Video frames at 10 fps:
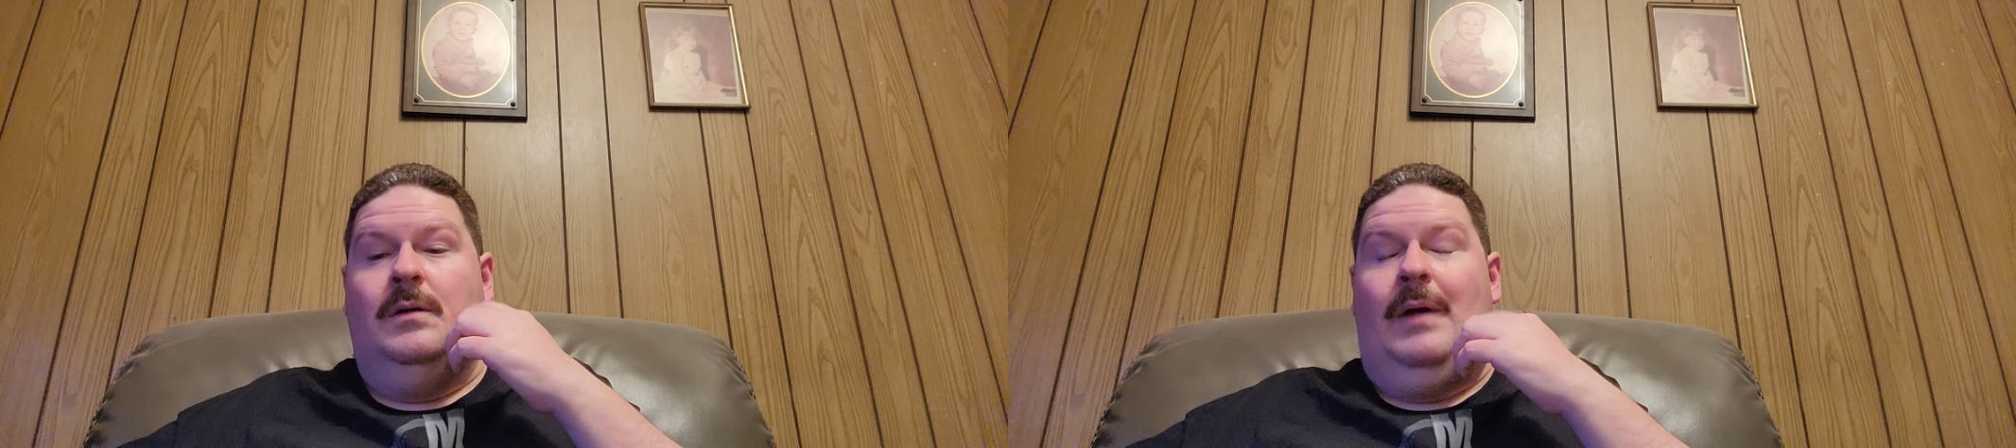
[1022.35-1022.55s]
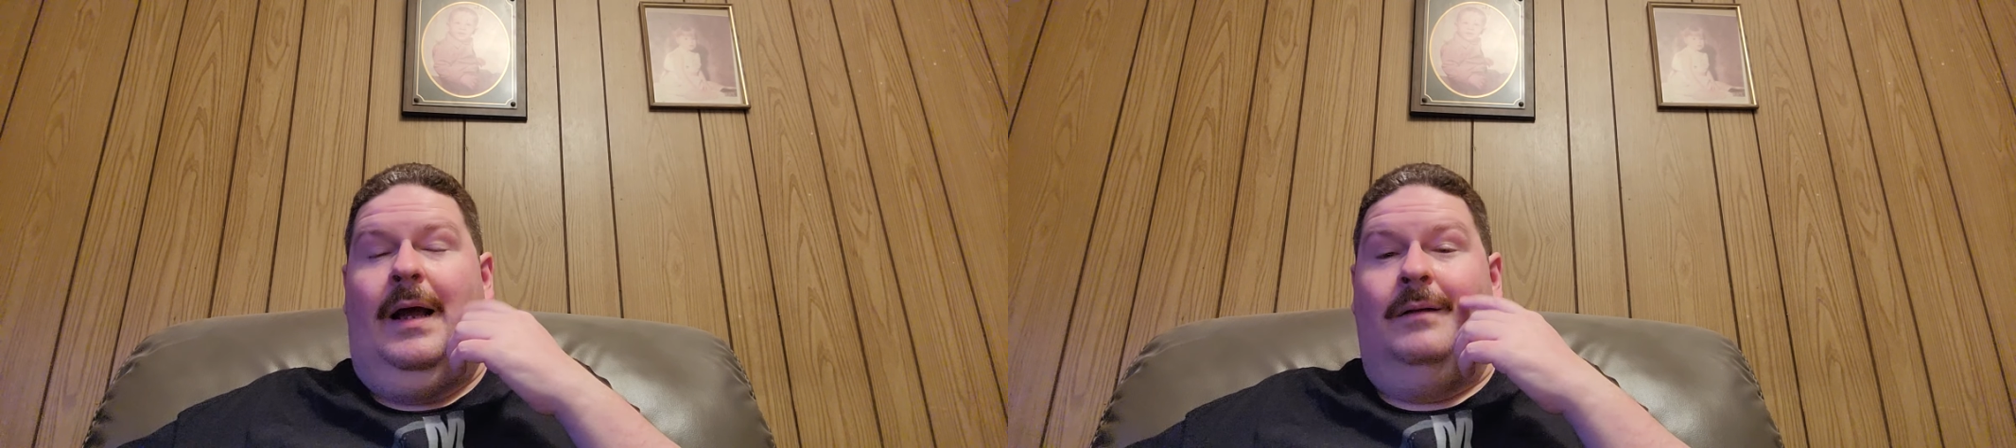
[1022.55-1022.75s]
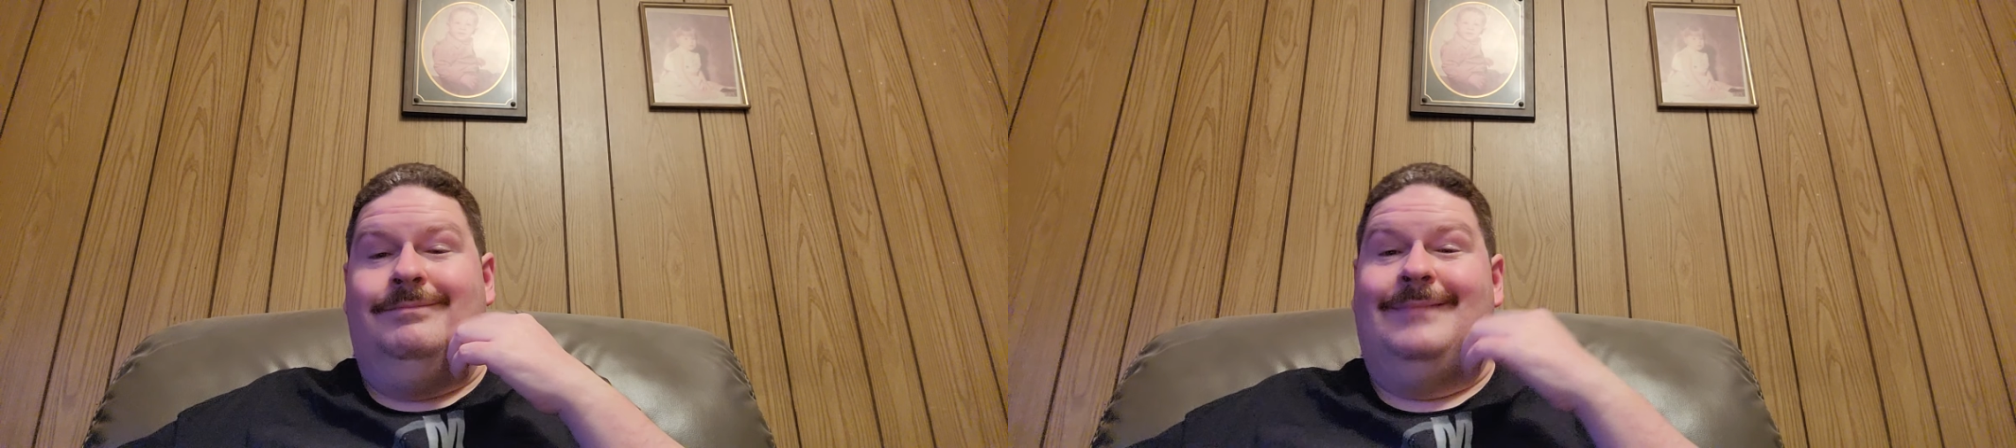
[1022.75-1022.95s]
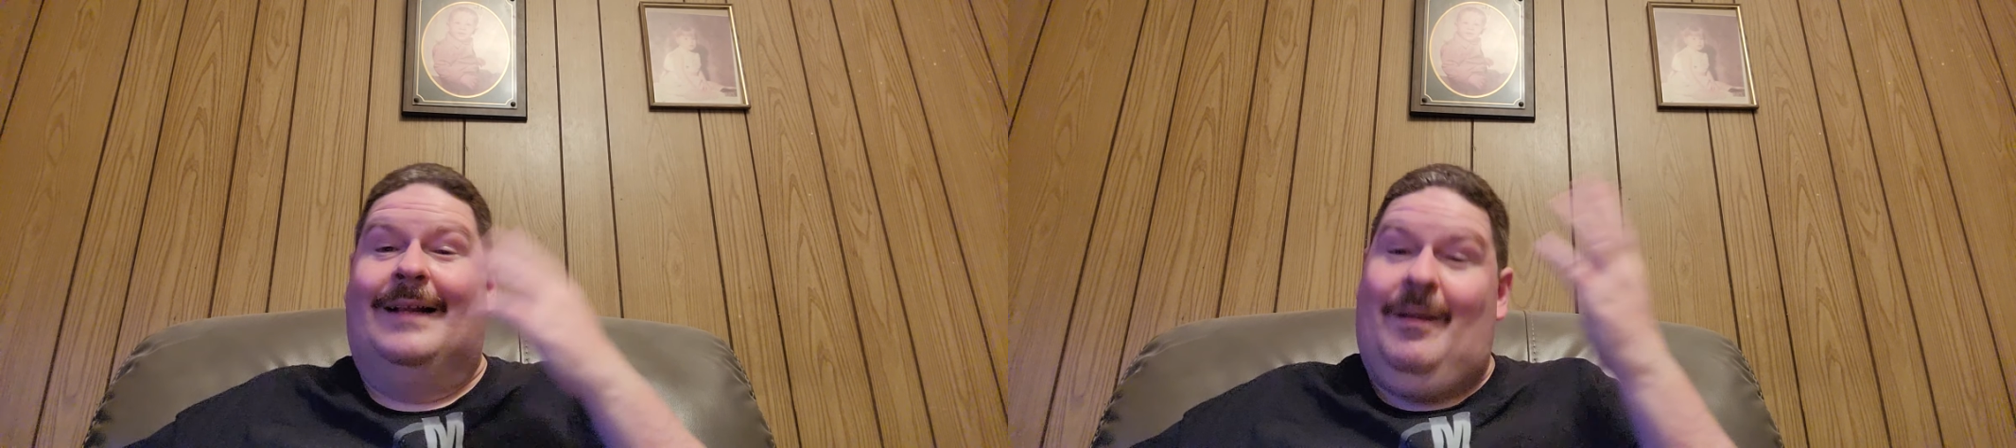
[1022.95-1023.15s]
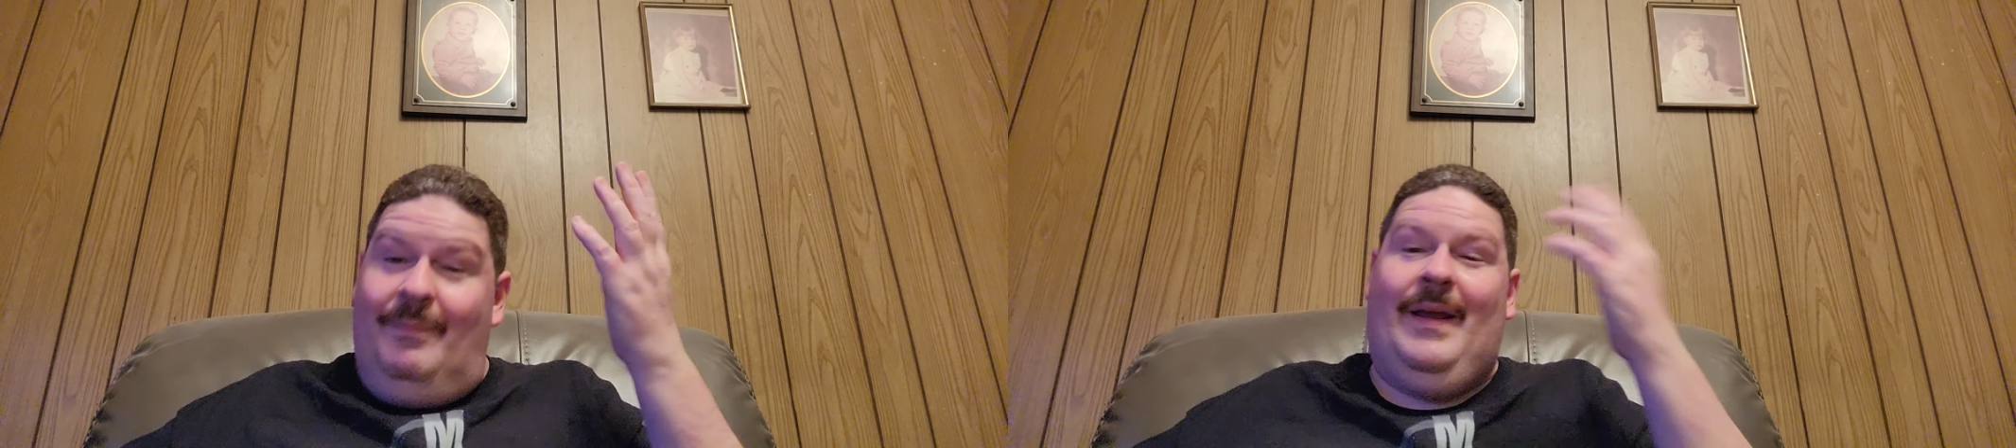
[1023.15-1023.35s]
Well,
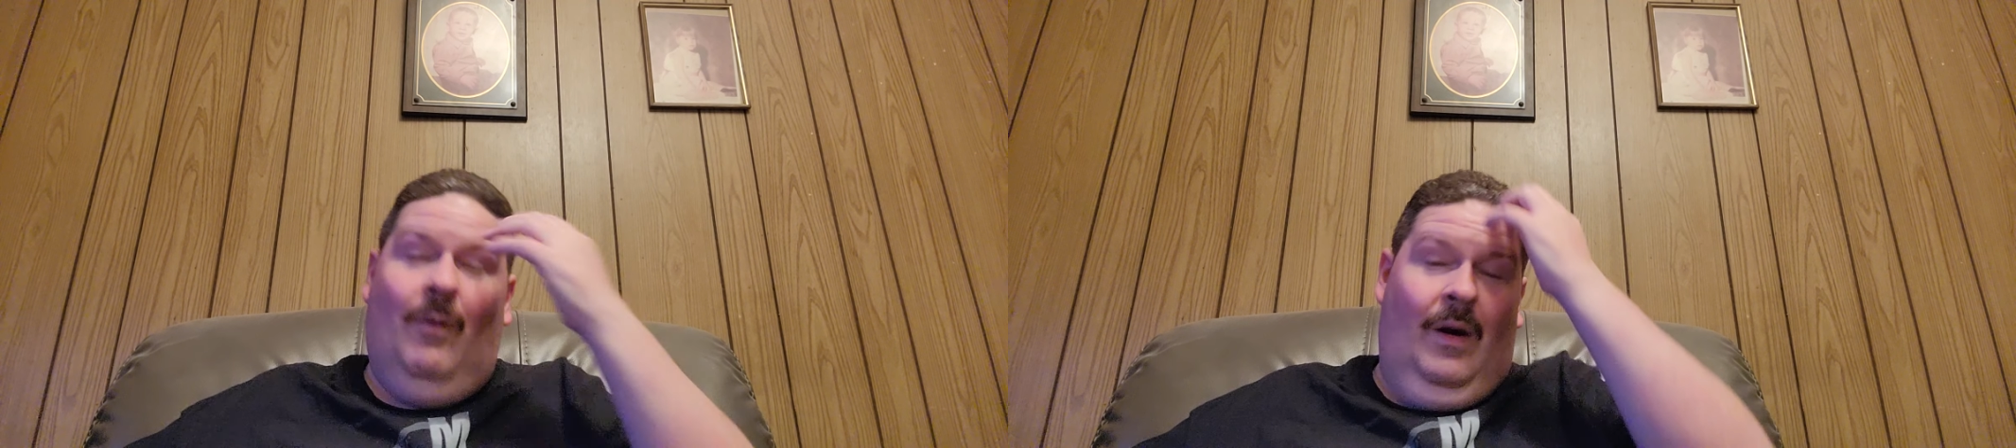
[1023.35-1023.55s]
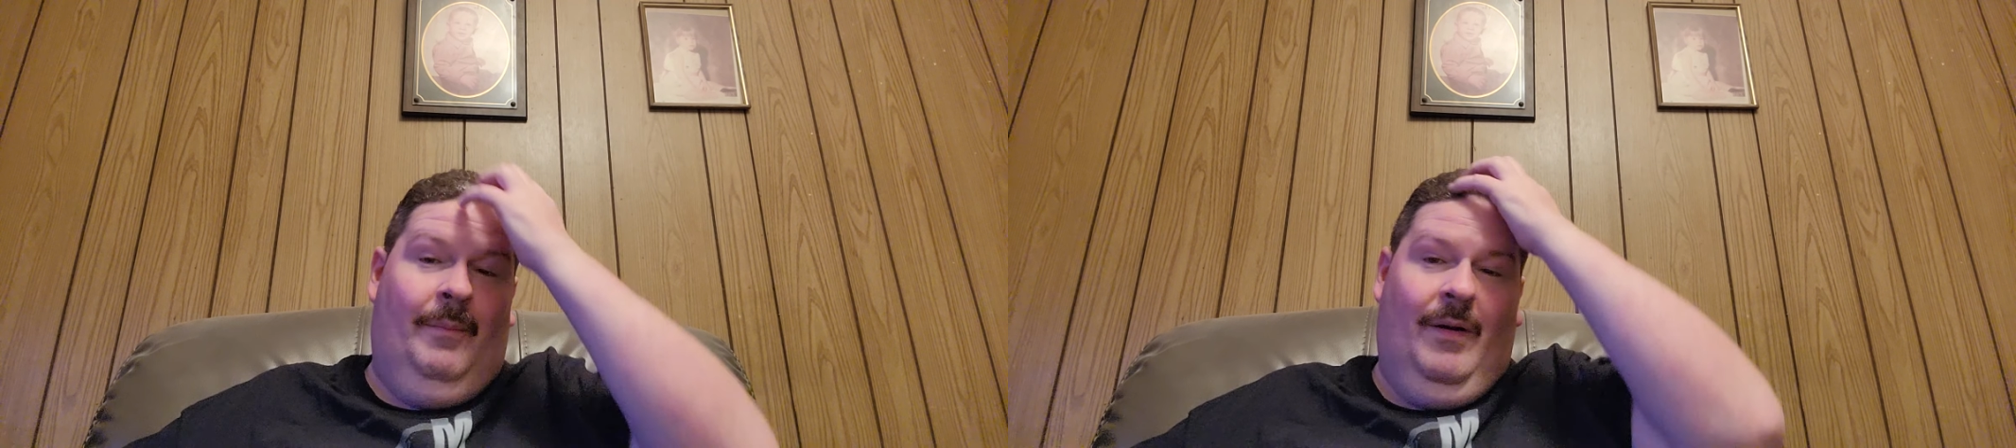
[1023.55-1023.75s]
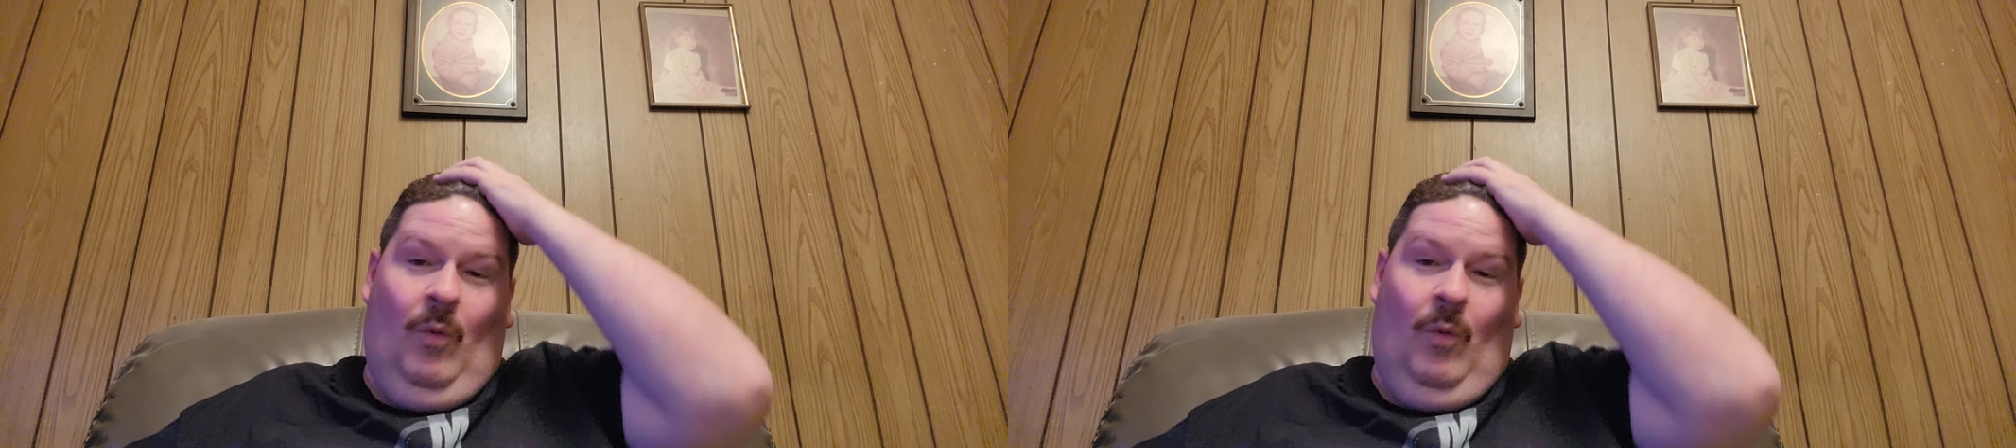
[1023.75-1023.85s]
not the big one,